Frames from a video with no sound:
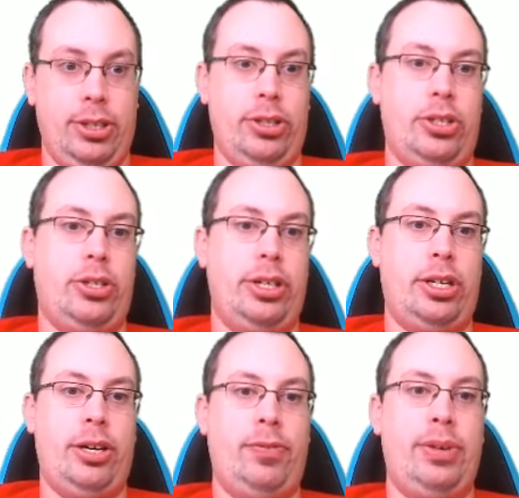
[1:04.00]
Starting
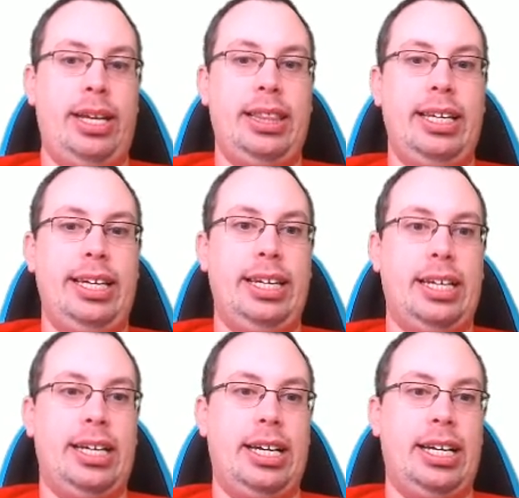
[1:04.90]
off with the
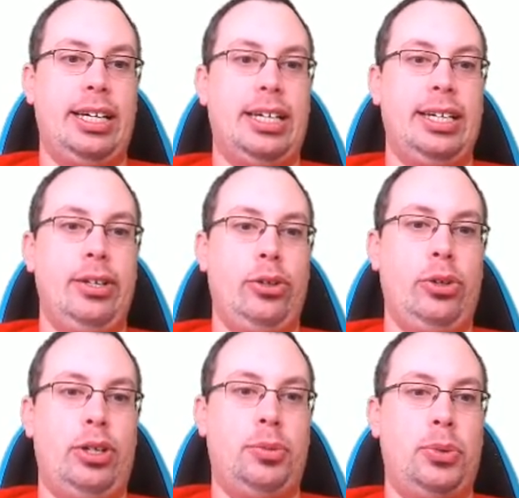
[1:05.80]

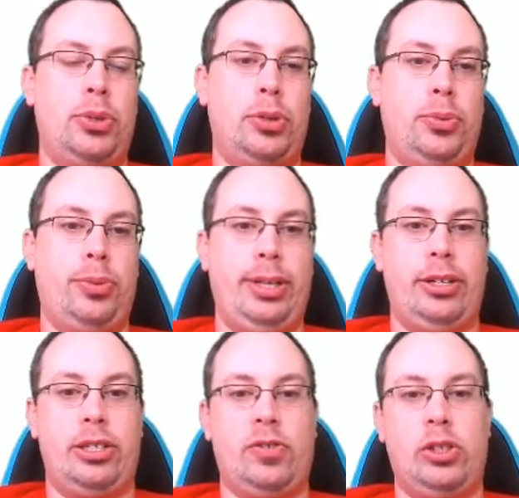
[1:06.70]
Coyotl Award
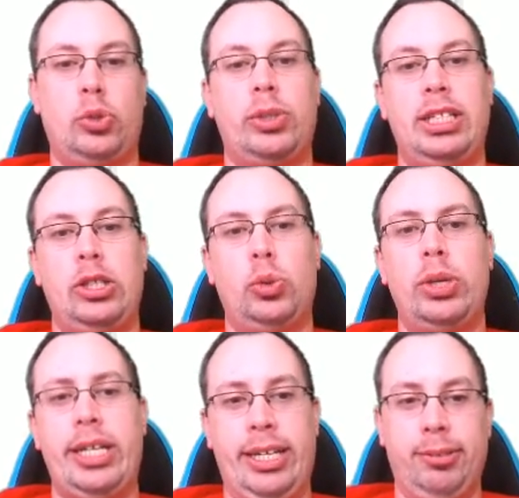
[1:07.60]
winners for
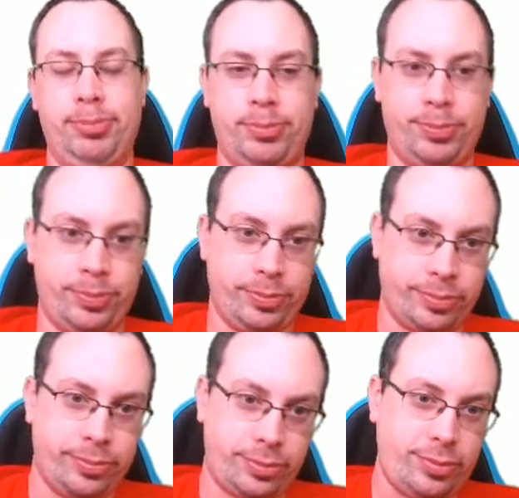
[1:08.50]
2020.
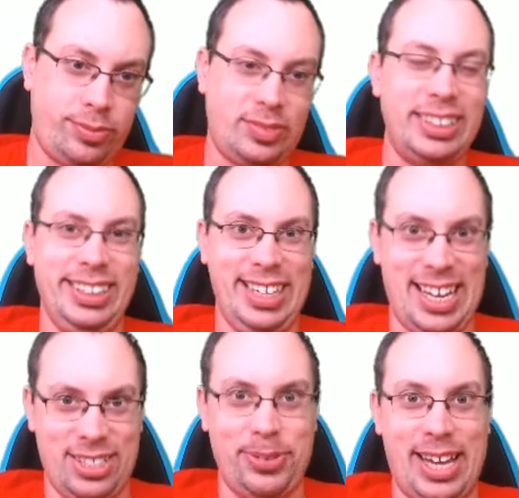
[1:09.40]

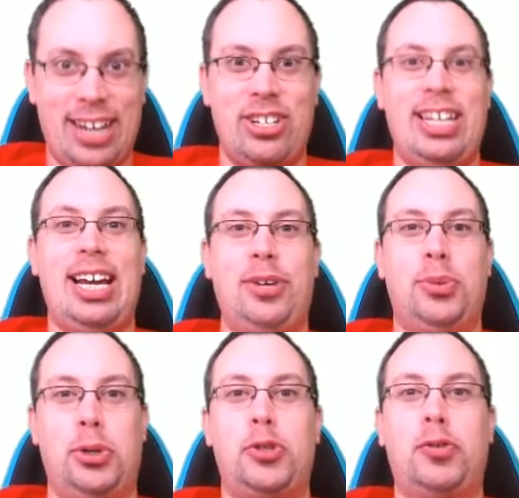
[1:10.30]
Yes, we actually had
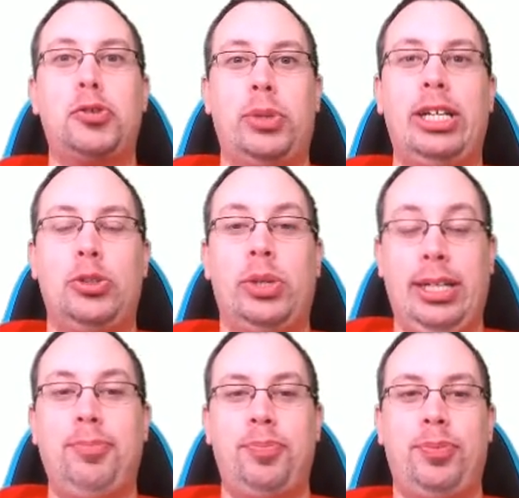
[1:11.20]
awards for 2020.